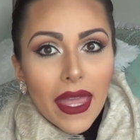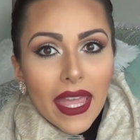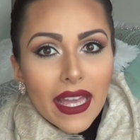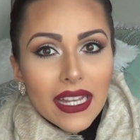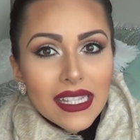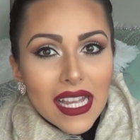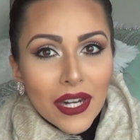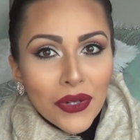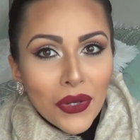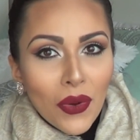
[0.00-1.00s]
And
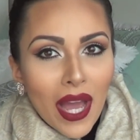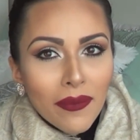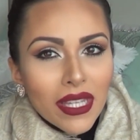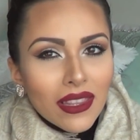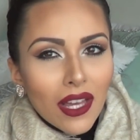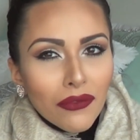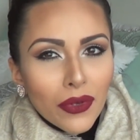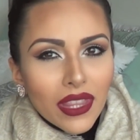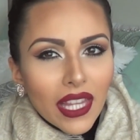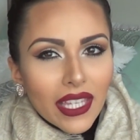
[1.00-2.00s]
I don't know, I'm in love
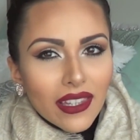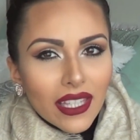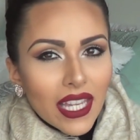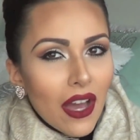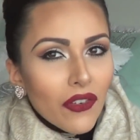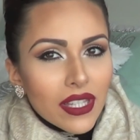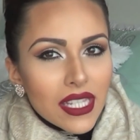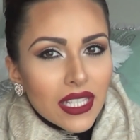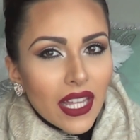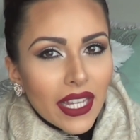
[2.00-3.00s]
with like the Kat Von
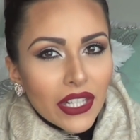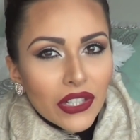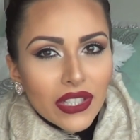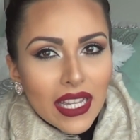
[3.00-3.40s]
D liner.